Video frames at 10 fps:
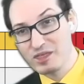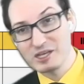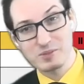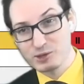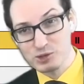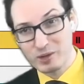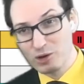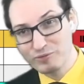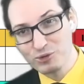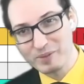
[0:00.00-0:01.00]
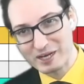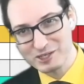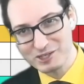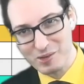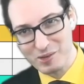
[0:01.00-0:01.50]
things because we love to
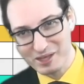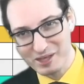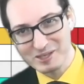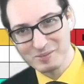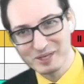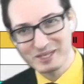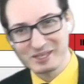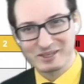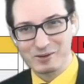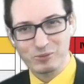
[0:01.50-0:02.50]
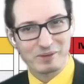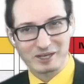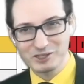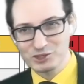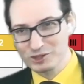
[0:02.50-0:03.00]
partition things in big data. We
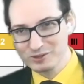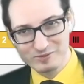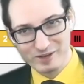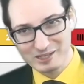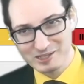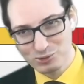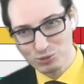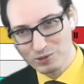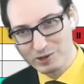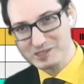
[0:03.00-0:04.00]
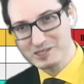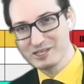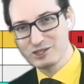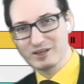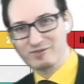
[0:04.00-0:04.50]
partition files into blocks in
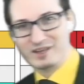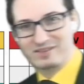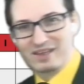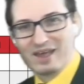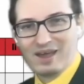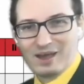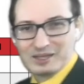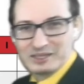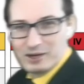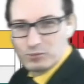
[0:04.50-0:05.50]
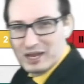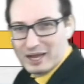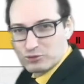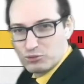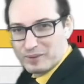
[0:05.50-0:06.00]
HDFS. And here we like to